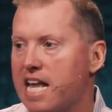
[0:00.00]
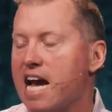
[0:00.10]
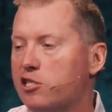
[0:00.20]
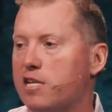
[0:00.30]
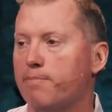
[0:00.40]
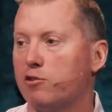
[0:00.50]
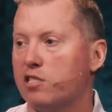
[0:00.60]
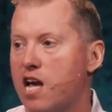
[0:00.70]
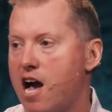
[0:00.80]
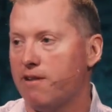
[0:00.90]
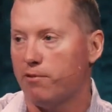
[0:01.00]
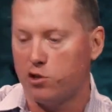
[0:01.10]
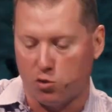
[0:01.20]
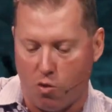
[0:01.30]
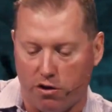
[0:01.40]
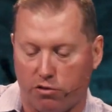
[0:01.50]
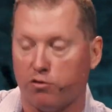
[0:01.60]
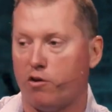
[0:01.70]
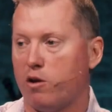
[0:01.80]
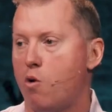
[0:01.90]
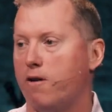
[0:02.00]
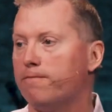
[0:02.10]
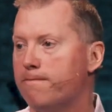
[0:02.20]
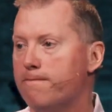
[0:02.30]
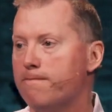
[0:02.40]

in Acts chapters 9, verses 1 through 31.